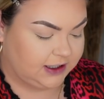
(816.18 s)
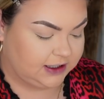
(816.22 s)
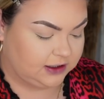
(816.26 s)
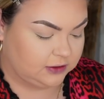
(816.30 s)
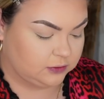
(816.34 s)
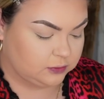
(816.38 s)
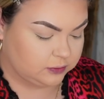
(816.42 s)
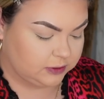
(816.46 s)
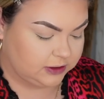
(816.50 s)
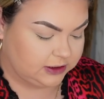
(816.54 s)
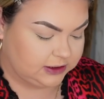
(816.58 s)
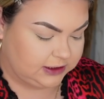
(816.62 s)
and
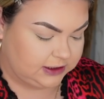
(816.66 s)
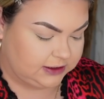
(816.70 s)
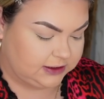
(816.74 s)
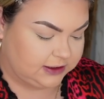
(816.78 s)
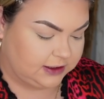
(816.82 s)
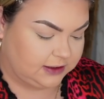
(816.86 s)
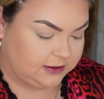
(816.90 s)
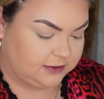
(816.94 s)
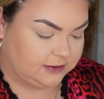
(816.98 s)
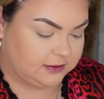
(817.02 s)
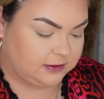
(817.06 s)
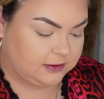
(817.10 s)
it really
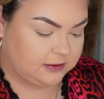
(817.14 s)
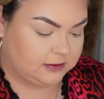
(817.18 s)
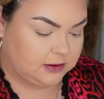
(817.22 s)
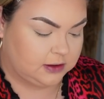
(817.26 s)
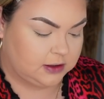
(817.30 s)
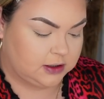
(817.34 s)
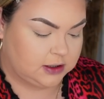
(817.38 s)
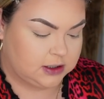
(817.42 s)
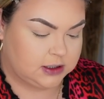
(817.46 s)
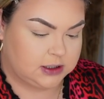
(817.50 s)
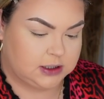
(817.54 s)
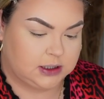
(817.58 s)
does
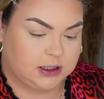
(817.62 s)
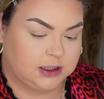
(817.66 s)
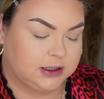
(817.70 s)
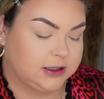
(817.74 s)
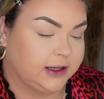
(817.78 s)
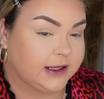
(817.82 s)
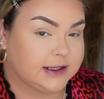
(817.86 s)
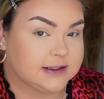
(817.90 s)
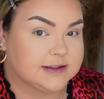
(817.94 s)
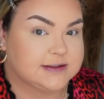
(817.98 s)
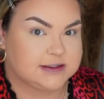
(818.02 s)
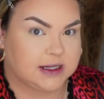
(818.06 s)

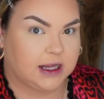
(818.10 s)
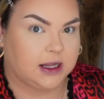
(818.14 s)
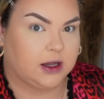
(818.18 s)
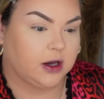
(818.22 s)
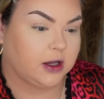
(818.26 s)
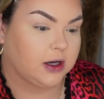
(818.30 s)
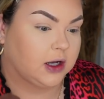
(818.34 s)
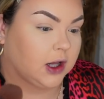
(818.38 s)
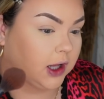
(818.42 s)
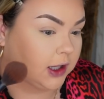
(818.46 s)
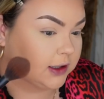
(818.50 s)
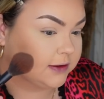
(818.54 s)
like stay
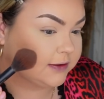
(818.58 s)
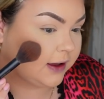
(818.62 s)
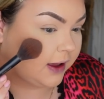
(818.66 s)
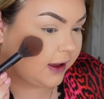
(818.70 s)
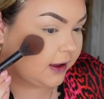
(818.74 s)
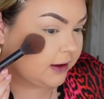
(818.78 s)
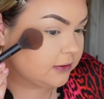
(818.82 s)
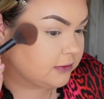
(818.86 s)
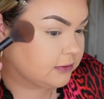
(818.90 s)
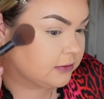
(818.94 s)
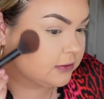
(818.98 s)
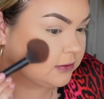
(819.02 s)
on all
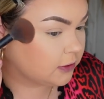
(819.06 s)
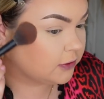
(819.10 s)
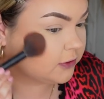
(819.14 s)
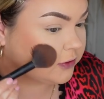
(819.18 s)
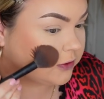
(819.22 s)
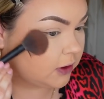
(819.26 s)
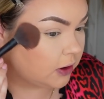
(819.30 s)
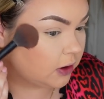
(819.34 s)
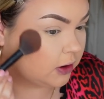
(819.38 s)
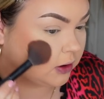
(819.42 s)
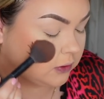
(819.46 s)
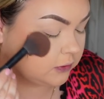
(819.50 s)
day.
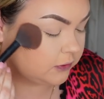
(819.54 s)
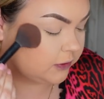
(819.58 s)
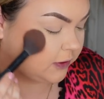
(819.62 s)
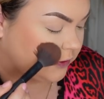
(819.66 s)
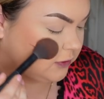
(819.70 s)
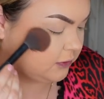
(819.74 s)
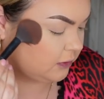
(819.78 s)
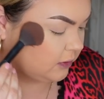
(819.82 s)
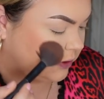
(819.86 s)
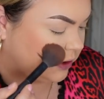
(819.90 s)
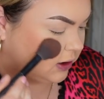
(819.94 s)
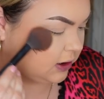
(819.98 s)
So
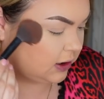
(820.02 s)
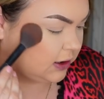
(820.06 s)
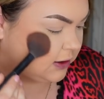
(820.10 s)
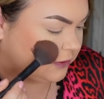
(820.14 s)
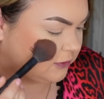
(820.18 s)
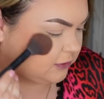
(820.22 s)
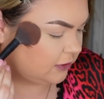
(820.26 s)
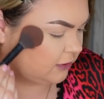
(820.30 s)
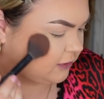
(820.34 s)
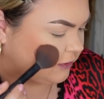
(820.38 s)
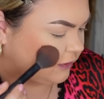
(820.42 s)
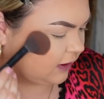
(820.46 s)
this one is
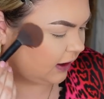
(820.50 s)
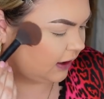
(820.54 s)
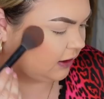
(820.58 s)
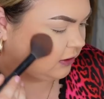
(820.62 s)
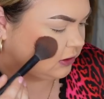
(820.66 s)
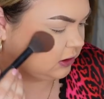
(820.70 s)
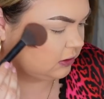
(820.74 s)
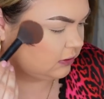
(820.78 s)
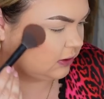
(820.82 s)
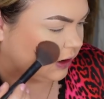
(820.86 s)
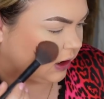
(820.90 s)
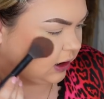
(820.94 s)
just, I
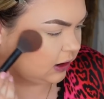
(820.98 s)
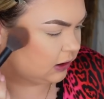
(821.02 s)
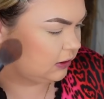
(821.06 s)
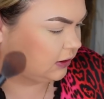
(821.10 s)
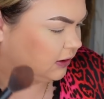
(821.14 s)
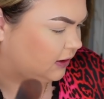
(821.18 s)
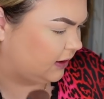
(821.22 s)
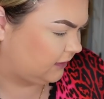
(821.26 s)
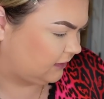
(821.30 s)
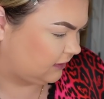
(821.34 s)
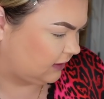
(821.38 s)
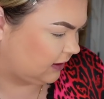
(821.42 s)
don't know what color
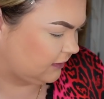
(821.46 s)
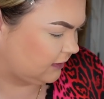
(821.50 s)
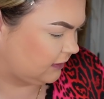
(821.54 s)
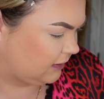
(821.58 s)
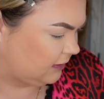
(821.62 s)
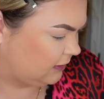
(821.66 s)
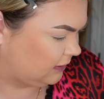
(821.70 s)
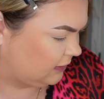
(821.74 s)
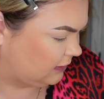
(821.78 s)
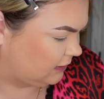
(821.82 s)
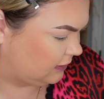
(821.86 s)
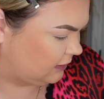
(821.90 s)
it is. It
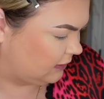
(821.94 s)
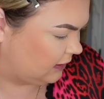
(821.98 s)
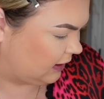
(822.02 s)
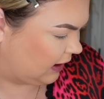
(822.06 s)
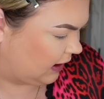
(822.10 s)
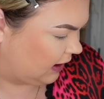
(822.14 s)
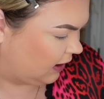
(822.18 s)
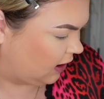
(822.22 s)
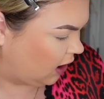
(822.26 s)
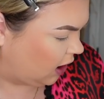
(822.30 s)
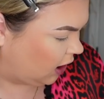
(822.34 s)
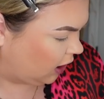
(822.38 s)
doesn't
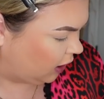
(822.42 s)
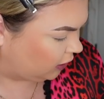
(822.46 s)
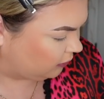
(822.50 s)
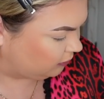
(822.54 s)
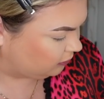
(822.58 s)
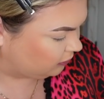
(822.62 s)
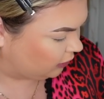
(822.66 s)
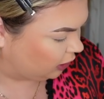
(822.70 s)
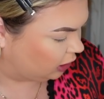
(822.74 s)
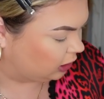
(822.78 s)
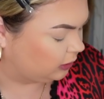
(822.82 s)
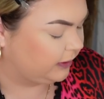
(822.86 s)
say.
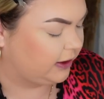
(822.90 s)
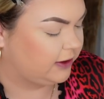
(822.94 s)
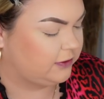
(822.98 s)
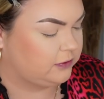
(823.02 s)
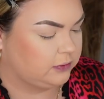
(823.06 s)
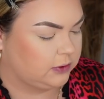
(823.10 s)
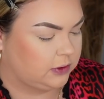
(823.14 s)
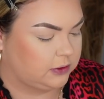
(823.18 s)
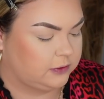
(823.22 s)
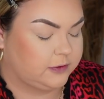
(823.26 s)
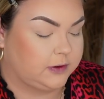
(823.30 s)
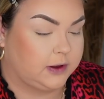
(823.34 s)
Oh, always
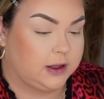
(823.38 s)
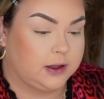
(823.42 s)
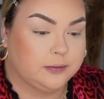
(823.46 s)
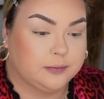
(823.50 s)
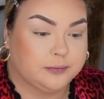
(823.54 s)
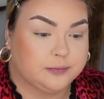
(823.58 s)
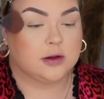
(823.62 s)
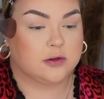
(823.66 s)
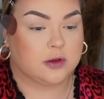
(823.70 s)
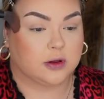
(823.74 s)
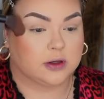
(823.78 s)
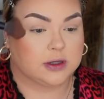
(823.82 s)
rosy.
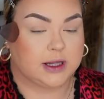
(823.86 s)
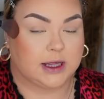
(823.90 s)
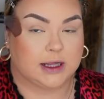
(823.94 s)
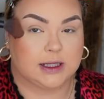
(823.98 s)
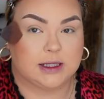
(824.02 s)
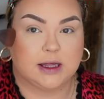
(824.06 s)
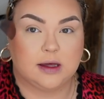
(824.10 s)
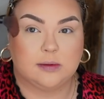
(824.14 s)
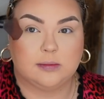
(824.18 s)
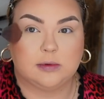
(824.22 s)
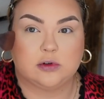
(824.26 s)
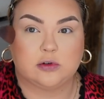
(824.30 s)
So
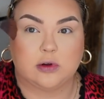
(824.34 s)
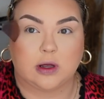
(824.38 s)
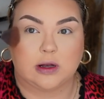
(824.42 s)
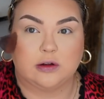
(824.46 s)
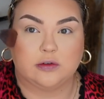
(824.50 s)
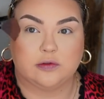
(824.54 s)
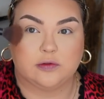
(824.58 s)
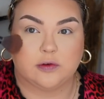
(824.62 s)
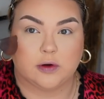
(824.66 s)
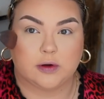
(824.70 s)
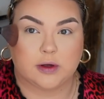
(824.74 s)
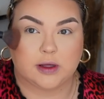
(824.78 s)
lately I've been trying
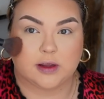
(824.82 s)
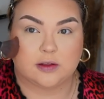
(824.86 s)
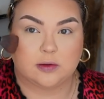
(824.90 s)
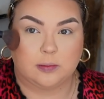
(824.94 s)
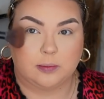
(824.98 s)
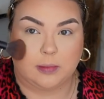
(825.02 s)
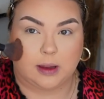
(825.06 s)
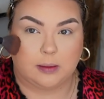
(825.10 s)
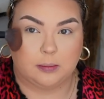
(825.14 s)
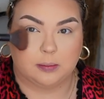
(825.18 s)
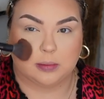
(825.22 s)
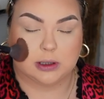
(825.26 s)
to focus
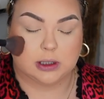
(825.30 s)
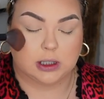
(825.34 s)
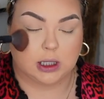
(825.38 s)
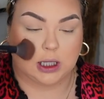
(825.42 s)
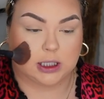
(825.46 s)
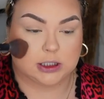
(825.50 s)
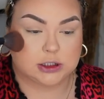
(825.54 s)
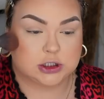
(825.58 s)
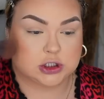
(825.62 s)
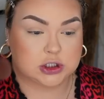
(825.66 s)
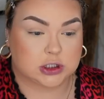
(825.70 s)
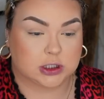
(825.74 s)
my
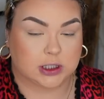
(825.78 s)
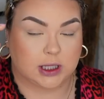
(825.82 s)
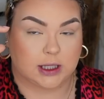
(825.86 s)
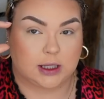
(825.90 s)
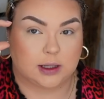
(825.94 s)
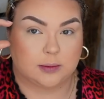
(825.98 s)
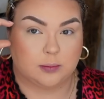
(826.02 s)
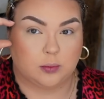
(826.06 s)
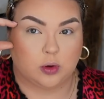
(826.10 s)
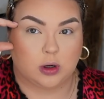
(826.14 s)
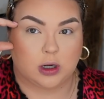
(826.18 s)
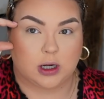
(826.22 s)
blush
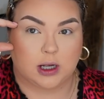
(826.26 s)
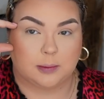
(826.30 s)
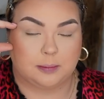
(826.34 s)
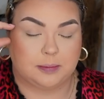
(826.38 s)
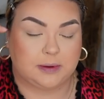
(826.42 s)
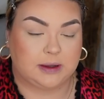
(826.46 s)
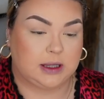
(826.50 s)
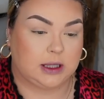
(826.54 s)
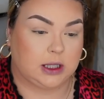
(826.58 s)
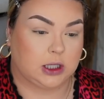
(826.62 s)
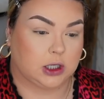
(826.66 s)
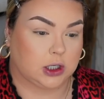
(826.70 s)
like more up
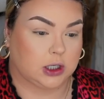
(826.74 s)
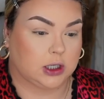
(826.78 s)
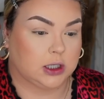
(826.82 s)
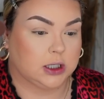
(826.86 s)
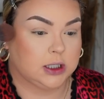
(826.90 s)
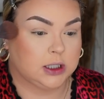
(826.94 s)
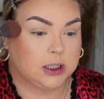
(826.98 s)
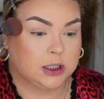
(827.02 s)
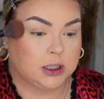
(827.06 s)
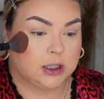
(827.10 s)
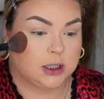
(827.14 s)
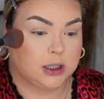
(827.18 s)

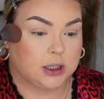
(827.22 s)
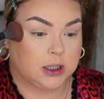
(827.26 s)
here